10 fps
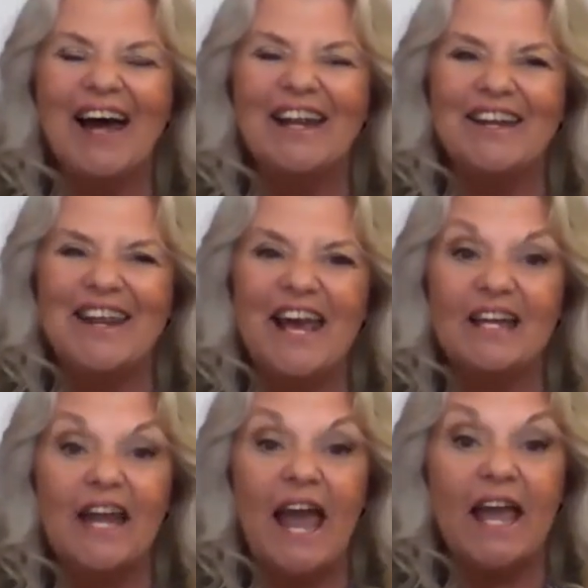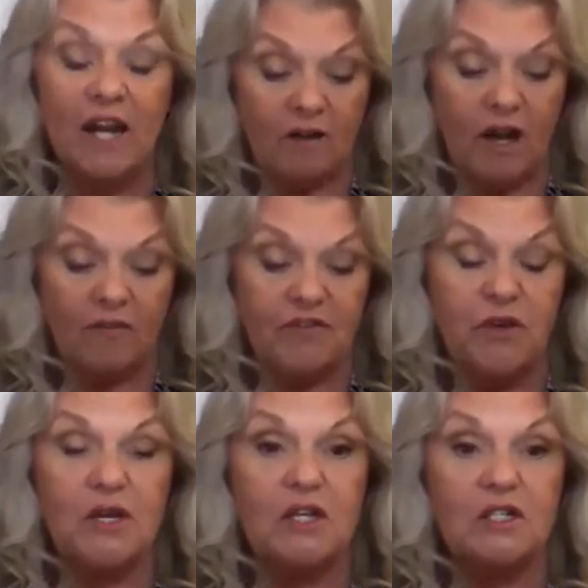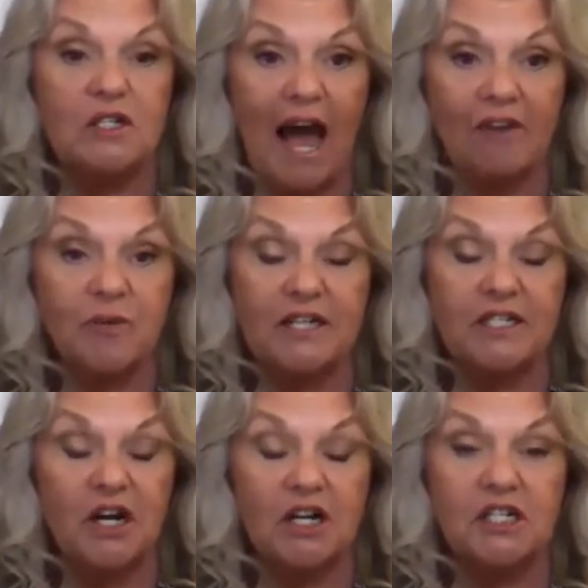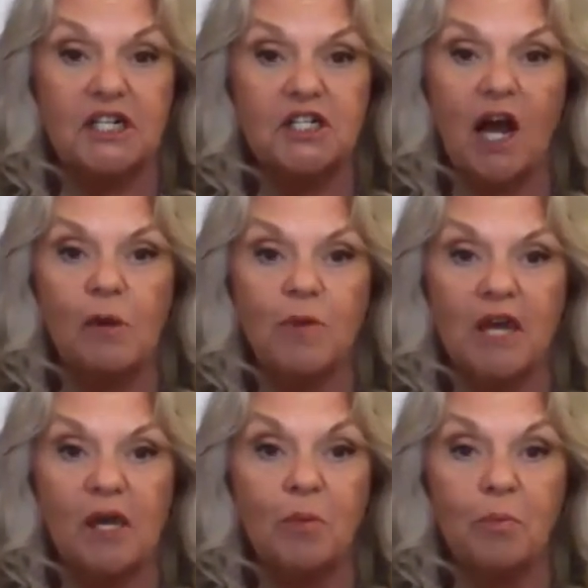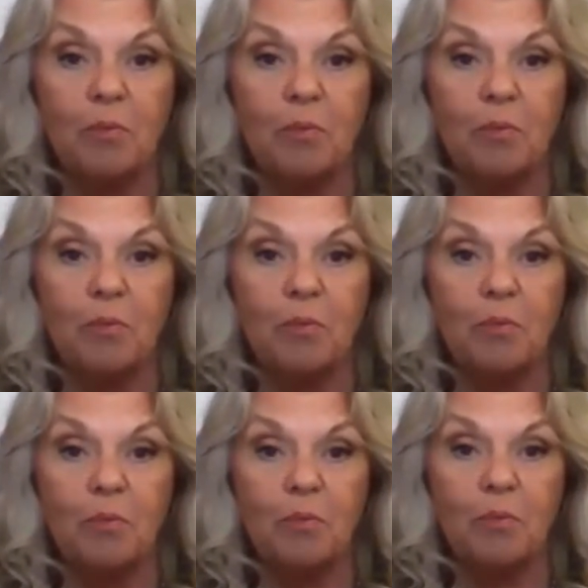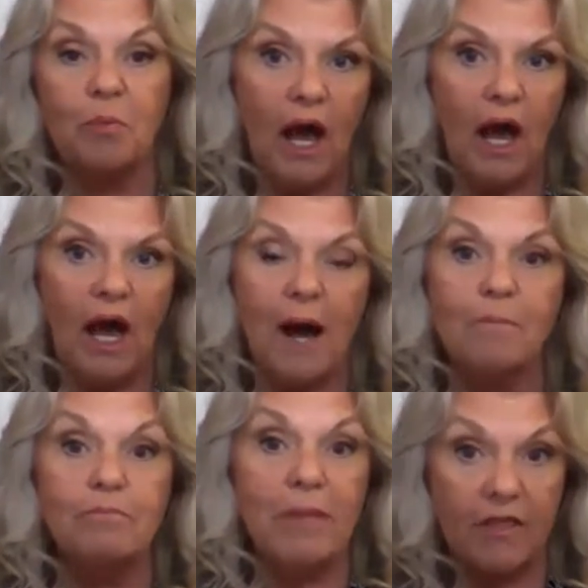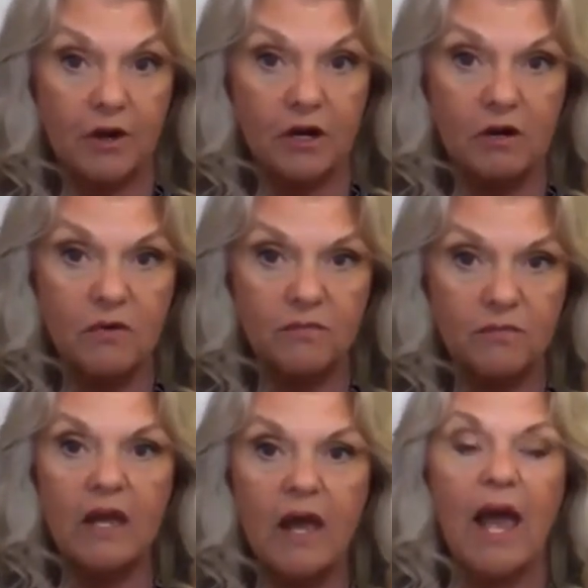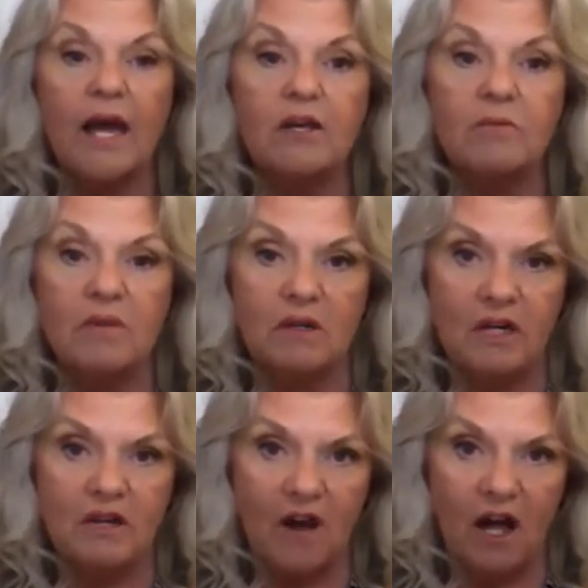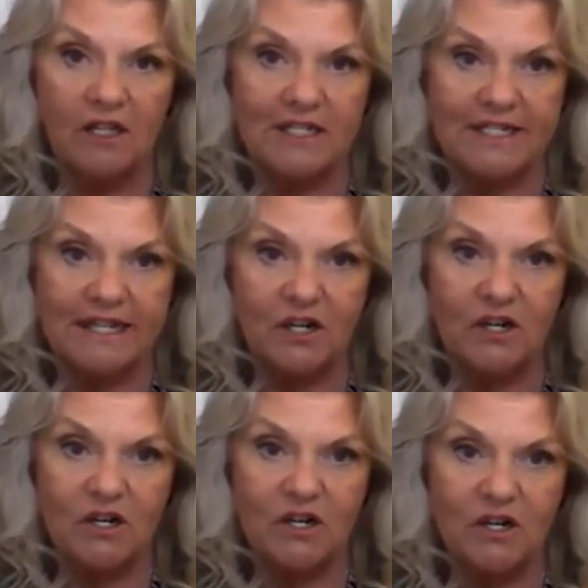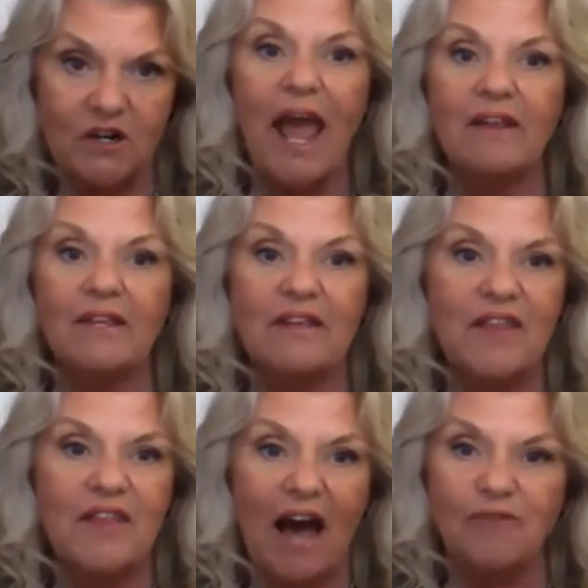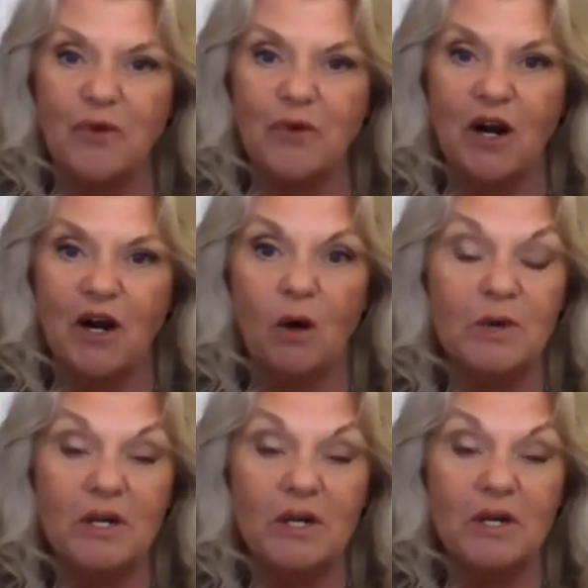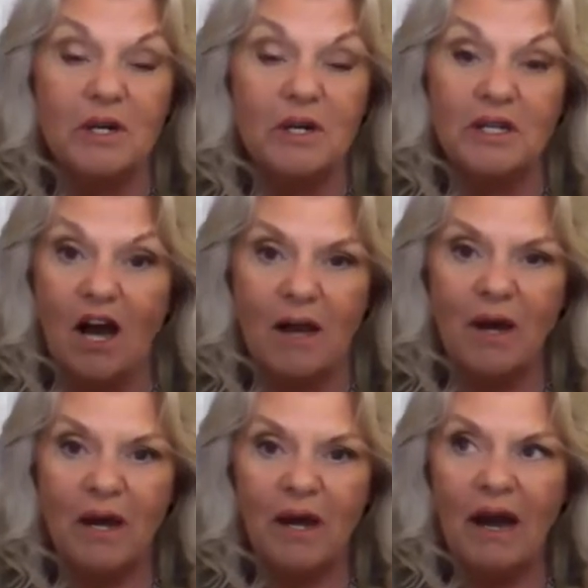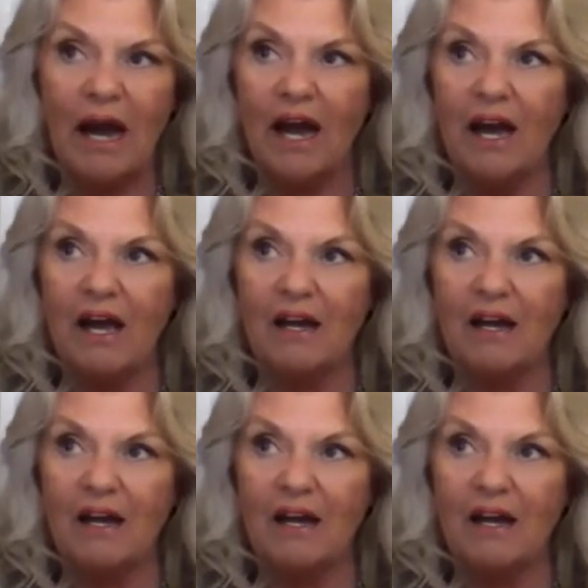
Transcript: and then late, a, a, few years after I started teaching, I became a professional uh, mother and community volunteer and did that for a really long time.